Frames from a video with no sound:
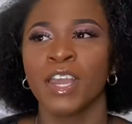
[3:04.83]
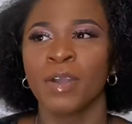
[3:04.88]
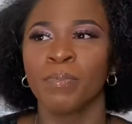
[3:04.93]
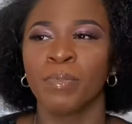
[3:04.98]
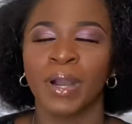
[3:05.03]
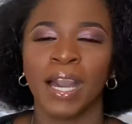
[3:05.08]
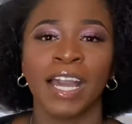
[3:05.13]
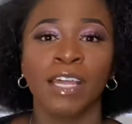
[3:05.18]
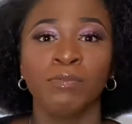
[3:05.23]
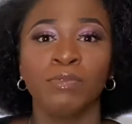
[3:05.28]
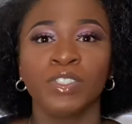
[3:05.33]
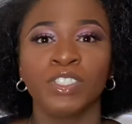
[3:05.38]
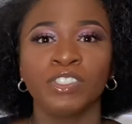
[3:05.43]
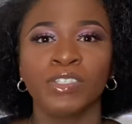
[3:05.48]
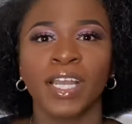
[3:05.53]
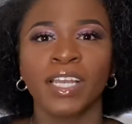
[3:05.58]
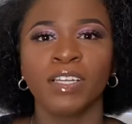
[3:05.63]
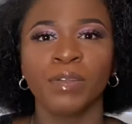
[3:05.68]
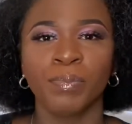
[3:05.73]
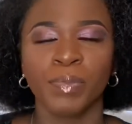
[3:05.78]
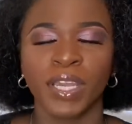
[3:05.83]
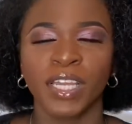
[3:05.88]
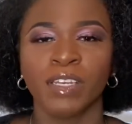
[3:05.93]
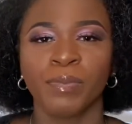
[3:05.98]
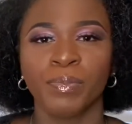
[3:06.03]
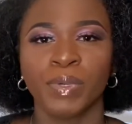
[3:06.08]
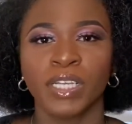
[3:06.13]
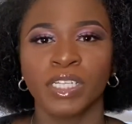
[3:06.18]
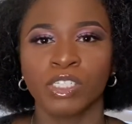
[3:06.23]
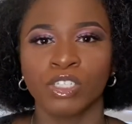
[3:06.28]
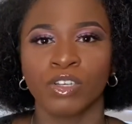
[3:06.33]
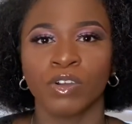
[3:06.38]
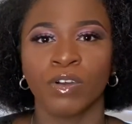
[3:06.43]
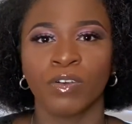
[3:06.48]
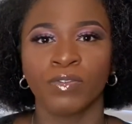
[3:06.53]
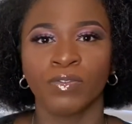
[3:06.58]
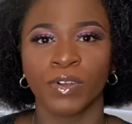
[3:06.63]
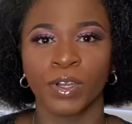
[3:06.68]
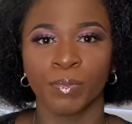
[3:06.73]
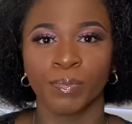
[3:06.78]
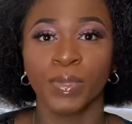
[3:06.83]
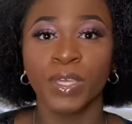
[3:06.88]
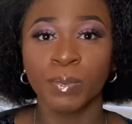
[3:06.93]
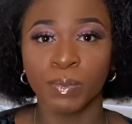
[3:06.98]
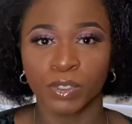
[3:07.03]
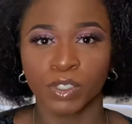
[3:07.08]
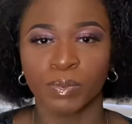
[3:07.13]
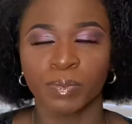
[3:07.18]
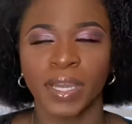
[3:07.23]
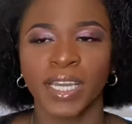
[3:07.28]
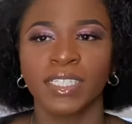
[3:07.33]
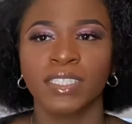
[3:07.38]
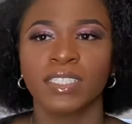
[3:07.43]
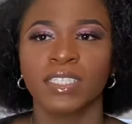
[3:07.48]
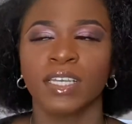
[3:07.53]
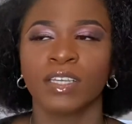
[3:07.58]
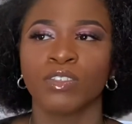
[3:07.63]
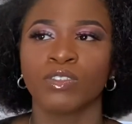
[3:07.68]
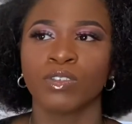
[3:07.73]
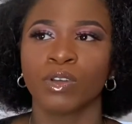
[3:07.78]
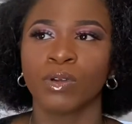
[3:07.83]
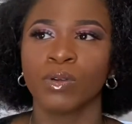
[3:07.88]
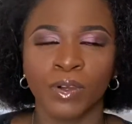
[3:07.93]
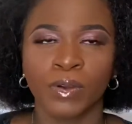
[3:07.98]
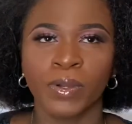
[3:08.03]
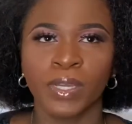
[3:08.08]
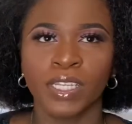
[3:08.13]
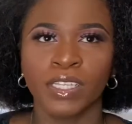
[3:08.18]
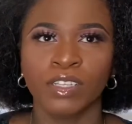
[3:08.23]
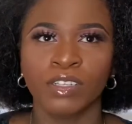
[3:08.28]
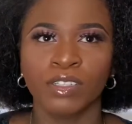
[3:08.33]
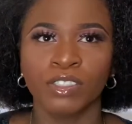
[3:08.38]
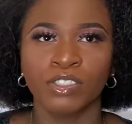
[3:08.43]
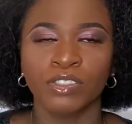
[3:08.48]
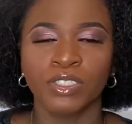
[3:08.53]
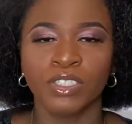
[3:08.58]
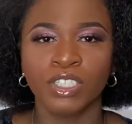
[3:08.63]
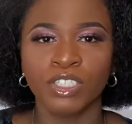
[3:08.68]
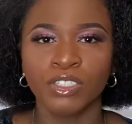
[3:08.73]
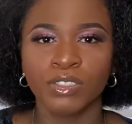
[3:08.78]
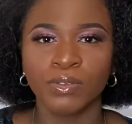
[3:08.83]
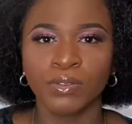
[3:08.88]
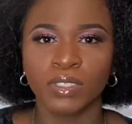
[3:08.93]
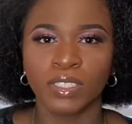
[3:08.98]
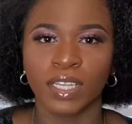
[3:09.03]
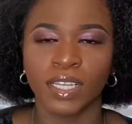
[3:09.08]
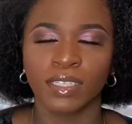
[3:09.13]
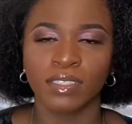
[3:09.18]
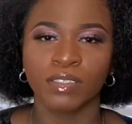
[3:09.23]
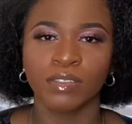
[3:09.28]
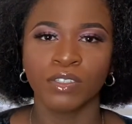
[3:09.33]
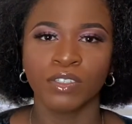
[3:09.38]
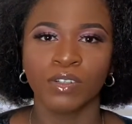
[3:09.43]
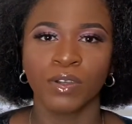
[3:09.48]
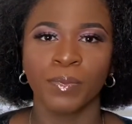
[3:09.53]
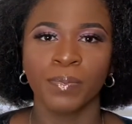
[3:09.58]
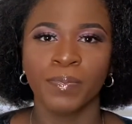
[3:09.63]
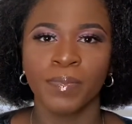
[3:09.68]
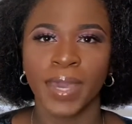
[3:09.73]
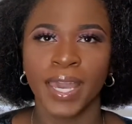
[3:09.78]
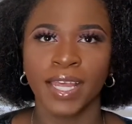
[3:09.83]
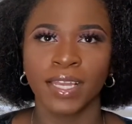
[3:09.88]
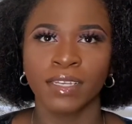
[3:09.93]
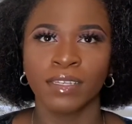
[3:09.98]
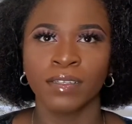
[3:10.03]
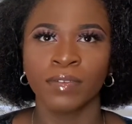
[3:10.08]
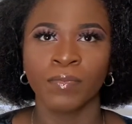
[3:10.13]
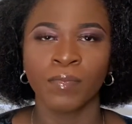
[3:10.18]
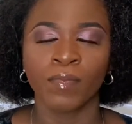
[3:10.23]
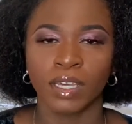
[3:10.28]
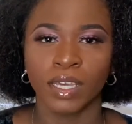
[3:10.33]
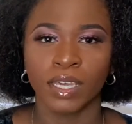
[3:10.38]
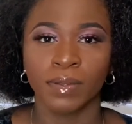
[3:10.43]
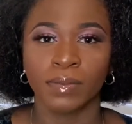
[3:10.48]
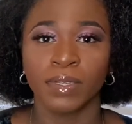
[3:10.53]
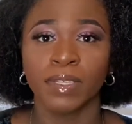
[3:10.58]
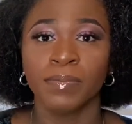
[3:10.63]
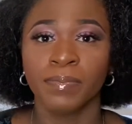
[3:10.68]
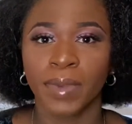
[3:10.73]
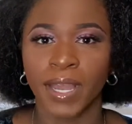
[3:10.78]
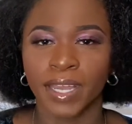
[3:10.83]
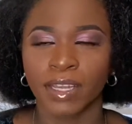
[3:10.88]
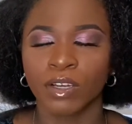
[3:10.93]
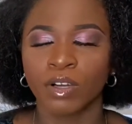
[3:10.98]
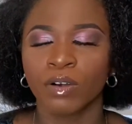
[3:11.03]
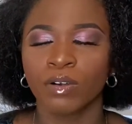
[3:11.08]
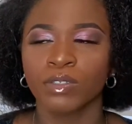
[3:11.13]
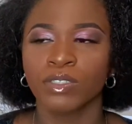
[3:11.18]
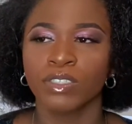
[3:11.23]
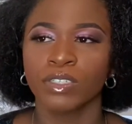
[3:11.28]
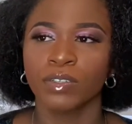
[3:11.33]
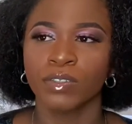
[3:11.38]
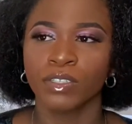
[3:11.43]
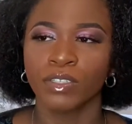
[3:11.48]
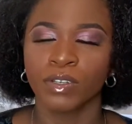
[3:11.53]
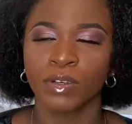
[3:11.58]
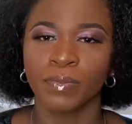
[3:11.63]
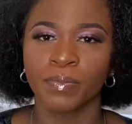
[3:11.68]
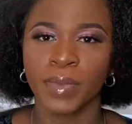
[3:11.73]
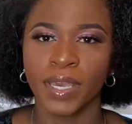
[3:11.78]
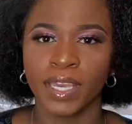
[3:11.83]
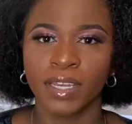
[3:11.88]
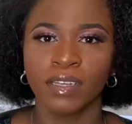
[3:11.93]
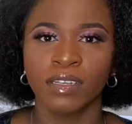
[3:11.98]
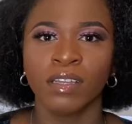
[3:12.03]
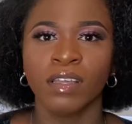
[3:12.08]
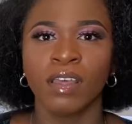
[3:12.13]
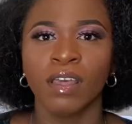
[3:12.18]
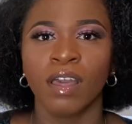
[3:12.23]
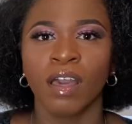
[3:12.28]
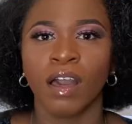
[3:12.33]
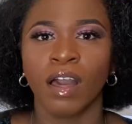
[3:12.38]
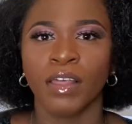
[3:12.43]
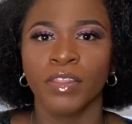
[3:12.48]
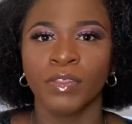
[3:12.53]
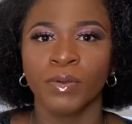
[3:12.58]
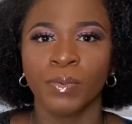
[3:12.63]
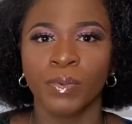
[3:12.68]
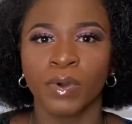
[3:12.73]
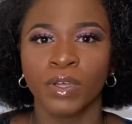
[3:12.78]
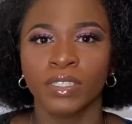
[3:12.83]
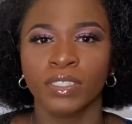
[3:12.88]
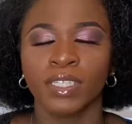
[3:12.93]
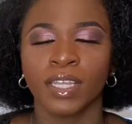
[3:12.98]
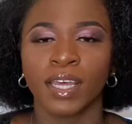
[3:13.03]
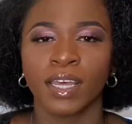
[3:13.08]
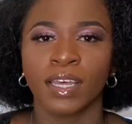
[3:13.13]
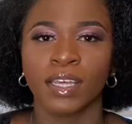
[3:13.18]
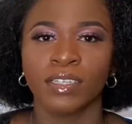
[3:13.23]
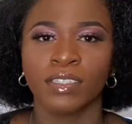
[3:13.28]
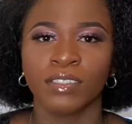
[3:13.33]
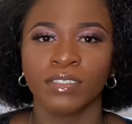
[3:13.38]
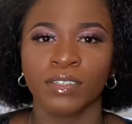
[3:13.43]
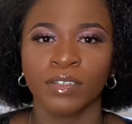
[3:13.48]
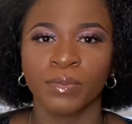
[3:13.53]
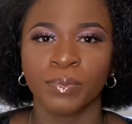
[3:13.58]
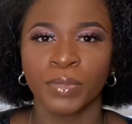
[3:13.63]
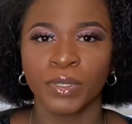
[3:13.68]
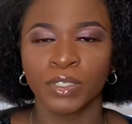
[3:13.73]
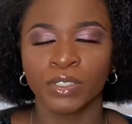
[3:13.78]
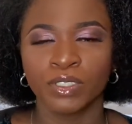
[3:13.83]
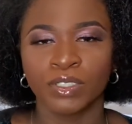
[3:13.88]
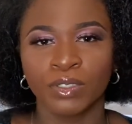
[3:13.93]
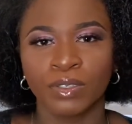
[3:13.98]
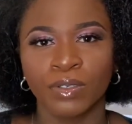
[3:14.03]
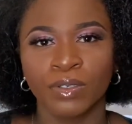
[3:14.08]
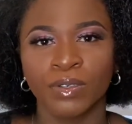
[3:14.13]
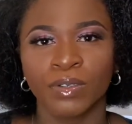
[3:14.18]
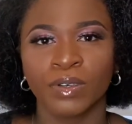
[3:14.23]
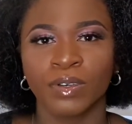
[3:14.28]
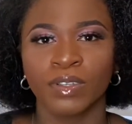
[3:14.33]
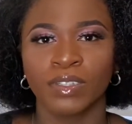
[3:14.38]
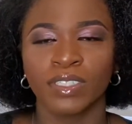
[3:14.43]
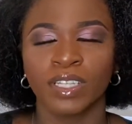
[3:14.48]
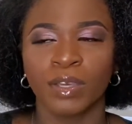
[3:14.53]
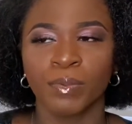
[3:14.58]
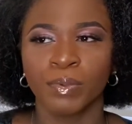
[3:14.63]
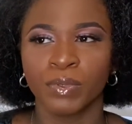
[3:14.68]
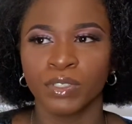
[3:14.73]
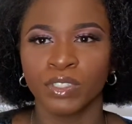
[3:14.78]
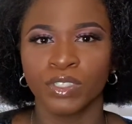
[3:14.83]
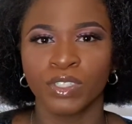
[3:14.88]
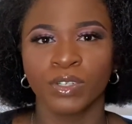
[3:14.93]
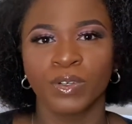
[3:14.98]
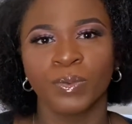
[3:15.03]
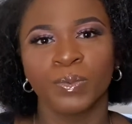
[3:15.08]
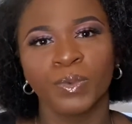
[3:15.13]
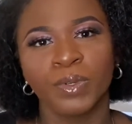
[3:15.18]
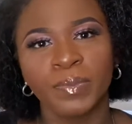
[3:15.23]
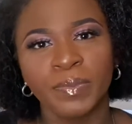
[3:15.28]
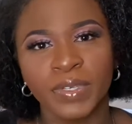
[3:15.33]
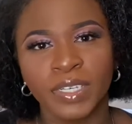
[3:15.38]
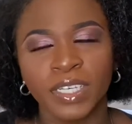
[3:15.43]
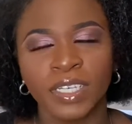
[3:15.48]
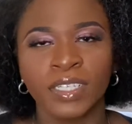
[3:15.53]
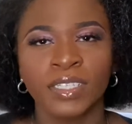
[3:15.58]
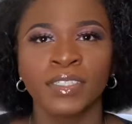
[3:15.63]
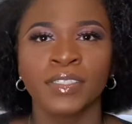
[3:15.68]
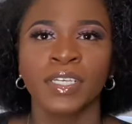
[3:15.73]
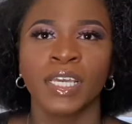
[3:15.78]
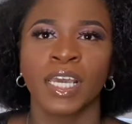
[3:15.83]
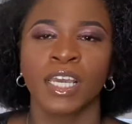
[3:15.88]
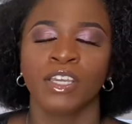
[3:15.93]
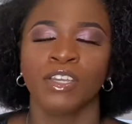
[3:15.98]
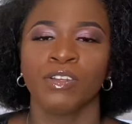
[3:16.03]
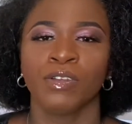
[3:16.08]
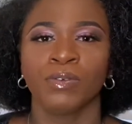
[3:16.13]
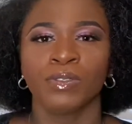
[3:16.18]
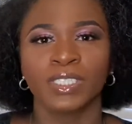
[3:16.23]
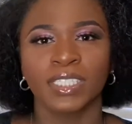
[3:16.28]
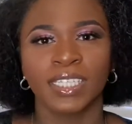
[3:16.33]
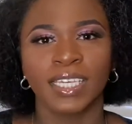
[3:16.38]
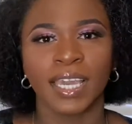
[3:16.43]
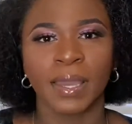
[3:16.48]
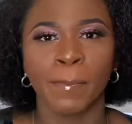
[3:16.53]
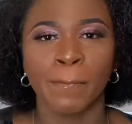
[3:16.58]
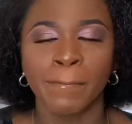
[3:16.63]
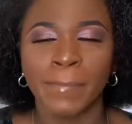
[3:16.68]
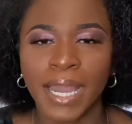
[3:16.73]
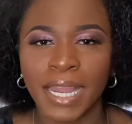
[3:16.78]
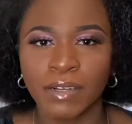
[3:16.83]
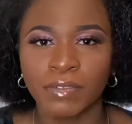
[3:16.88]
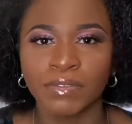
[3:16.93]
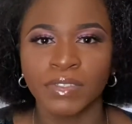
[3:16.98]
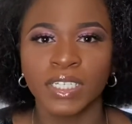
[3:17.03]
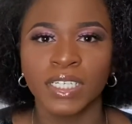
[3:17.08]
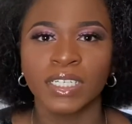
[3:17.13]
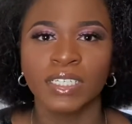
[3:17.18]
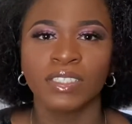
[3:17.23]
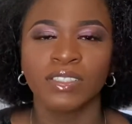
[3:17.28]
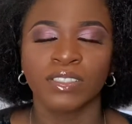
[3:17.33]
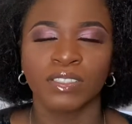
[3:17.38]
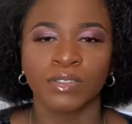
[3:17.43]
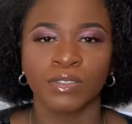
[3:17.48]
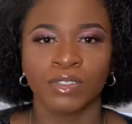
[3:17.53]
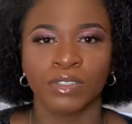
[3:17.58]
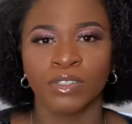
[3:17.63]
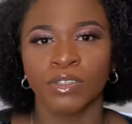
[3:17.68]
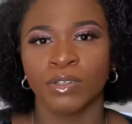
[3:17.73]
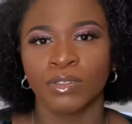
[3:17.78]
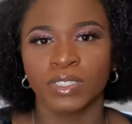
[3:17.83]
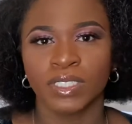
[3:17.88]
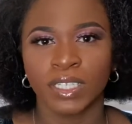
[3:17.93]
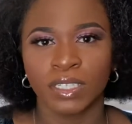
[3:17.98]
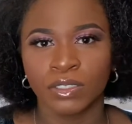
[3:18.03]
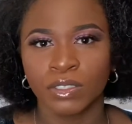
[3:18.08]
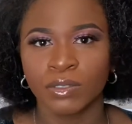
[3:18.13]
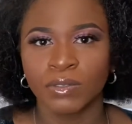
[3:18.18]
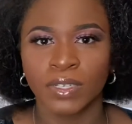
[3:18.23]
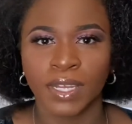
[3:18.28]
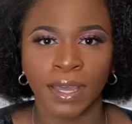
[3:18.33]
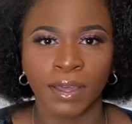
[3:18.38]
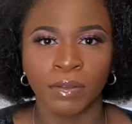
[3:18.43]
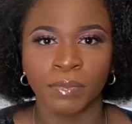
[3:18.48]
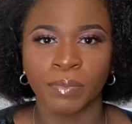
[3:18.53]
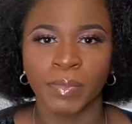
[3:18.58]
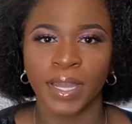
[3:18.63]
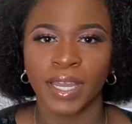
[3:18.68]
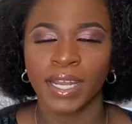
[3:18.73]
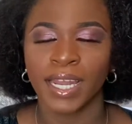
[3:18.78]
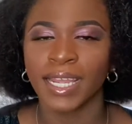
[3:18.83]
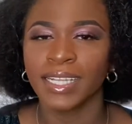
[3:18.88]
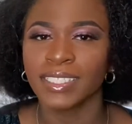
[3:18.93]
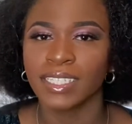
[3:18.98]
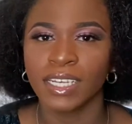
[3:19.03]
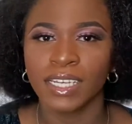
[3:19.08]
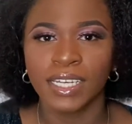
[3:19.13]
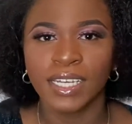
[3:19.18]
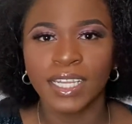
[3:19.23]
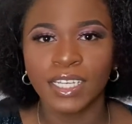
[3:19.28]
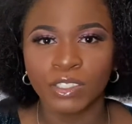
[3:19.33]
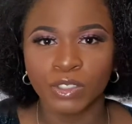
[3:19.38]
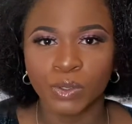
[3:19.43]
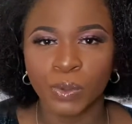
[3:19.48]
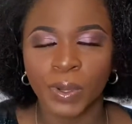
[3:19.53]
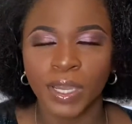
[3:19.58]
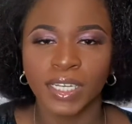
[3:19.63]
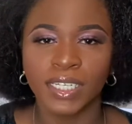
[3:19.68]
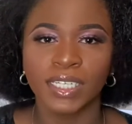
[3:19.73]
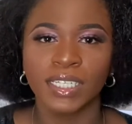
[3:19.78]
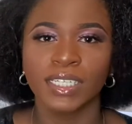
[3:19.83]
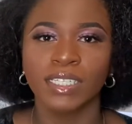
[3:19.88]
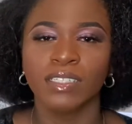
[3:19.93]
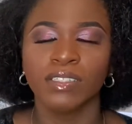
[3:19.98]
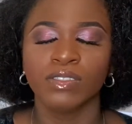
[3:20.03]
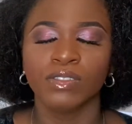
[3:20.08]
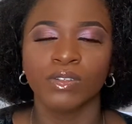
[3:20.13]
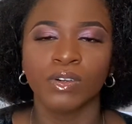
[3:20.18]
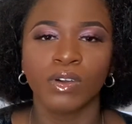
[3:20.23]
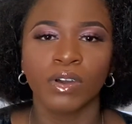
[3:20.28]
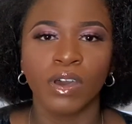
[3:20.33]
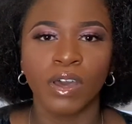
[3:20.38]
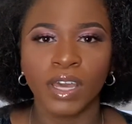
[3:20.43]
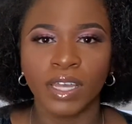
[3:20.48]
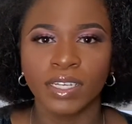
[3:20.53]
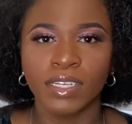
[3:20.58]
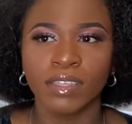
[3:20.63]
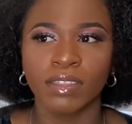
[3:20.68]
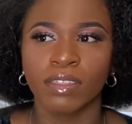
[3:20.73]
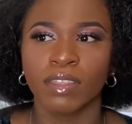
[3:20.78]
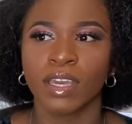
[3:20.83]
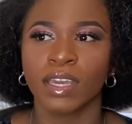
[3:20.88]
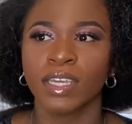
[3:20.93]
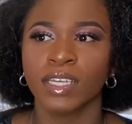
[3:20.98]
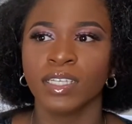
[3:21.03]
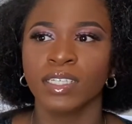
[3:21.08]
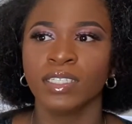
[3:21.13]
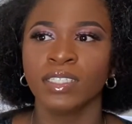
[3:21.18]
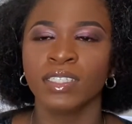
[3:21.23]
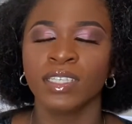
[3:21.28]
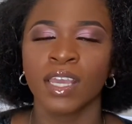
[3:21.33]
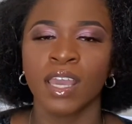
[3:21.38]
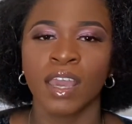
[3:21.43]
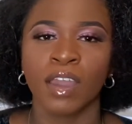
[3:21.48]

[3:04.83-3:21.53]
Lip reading: But I'm just trying to paint a picture of people's mindset. So in the traditional sense, you know, men in my culture, you know, men are the one that, you know, pursue a woman, you know, to get married, you know, settle down by like their late 20s or early 30s.